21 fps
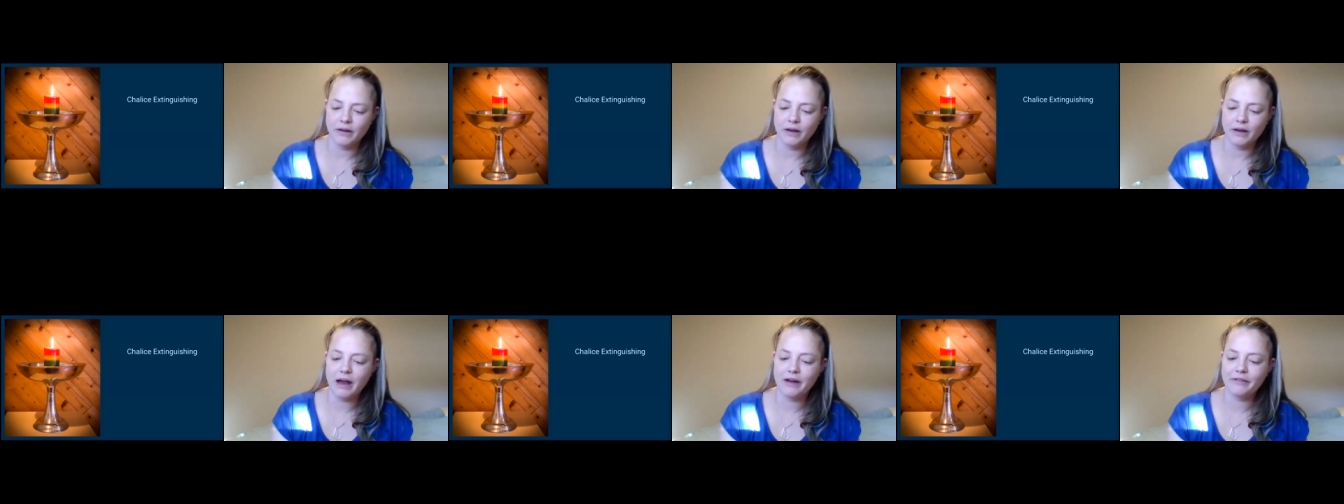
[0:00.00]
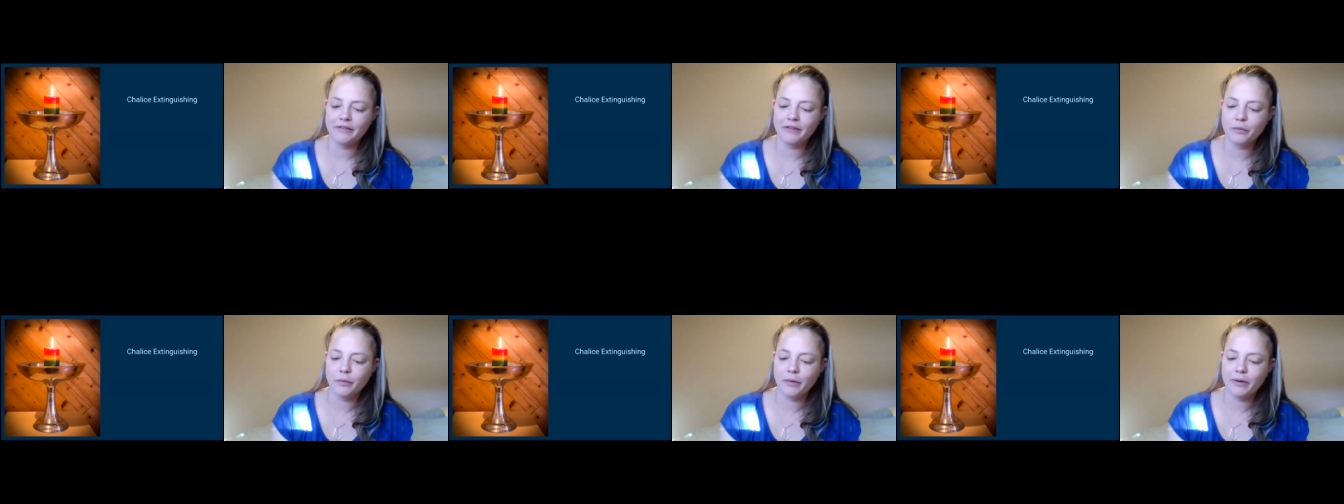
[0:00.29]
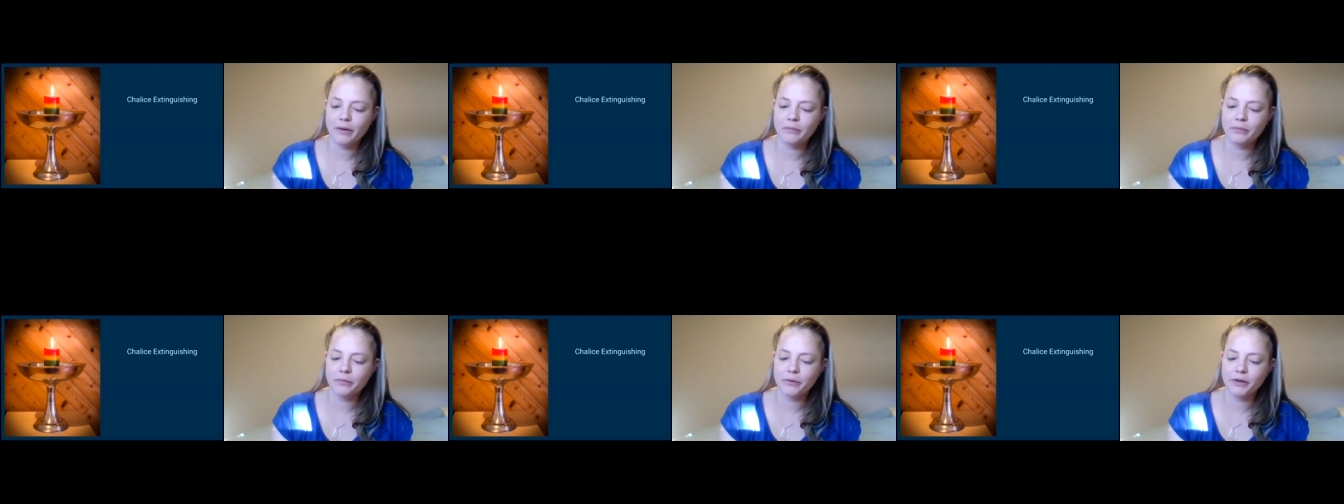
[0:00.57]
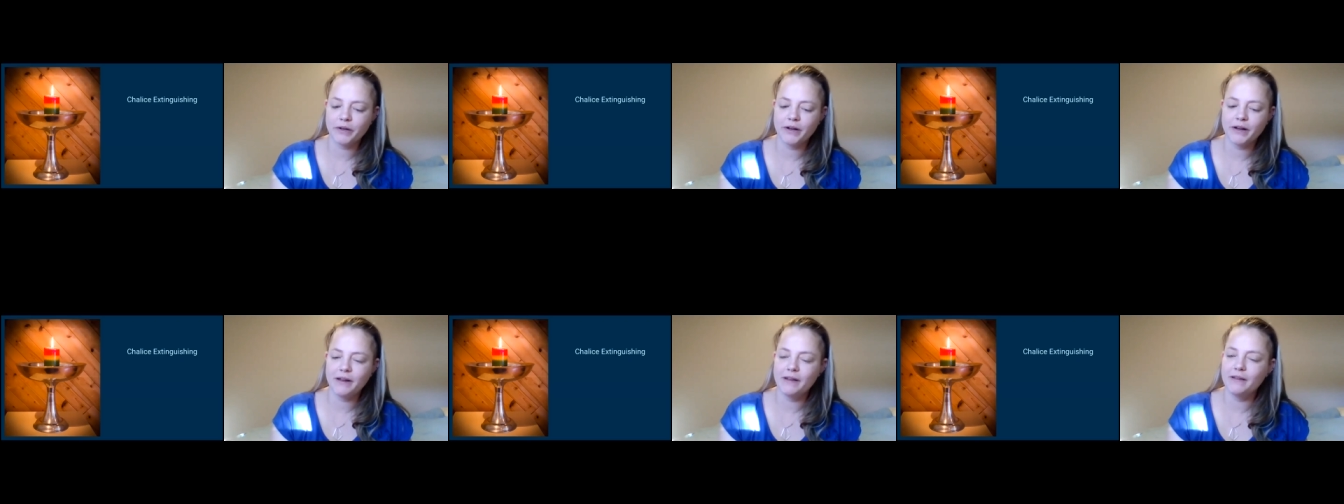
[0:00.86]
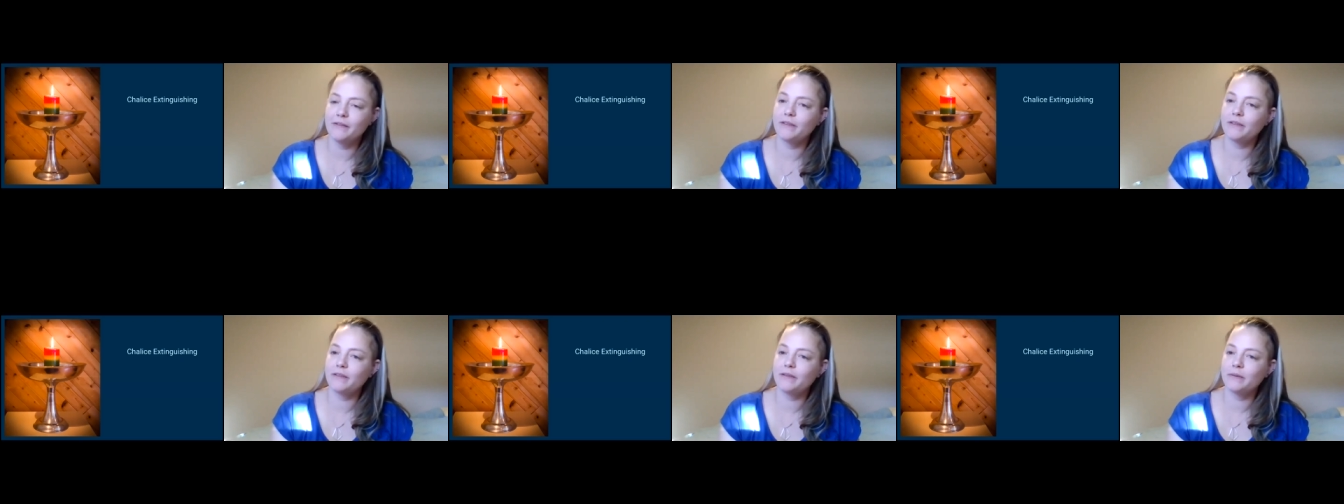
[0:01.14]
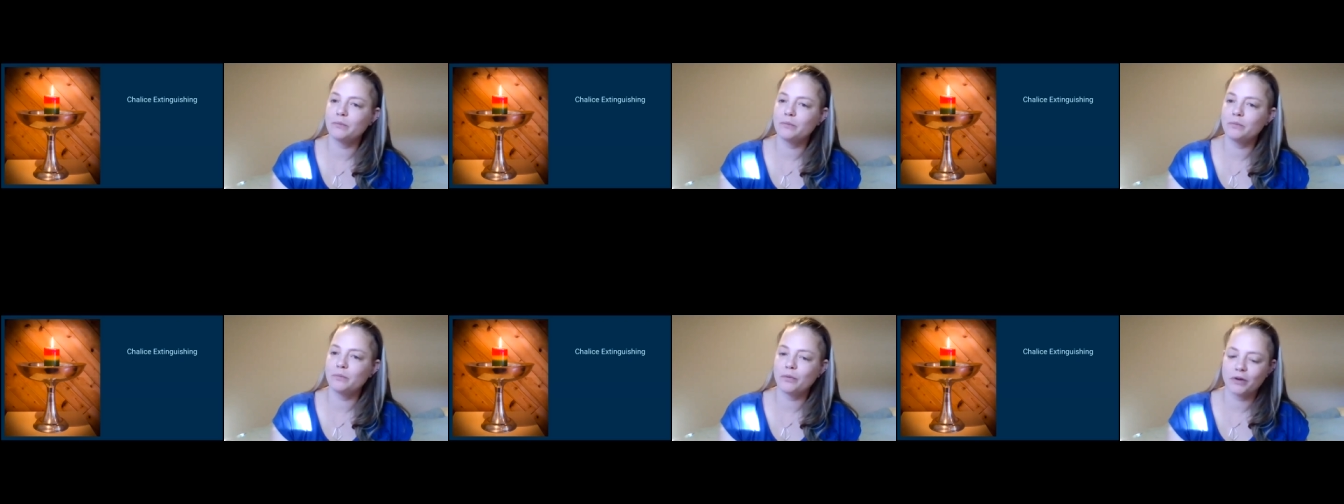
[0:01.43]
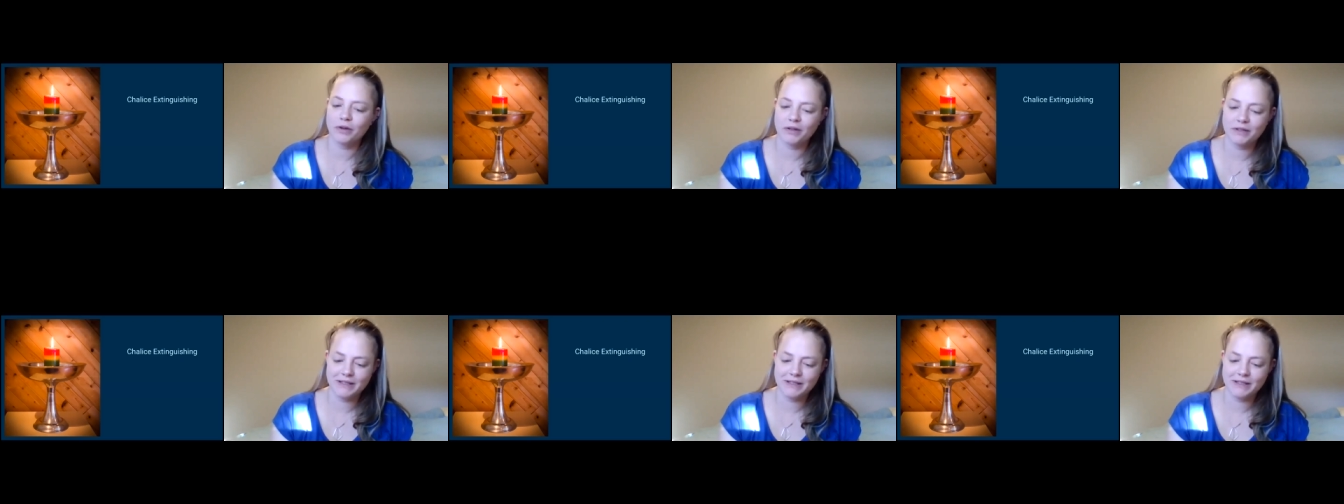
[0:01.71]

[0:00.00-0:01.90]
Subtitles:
Everyone breathes more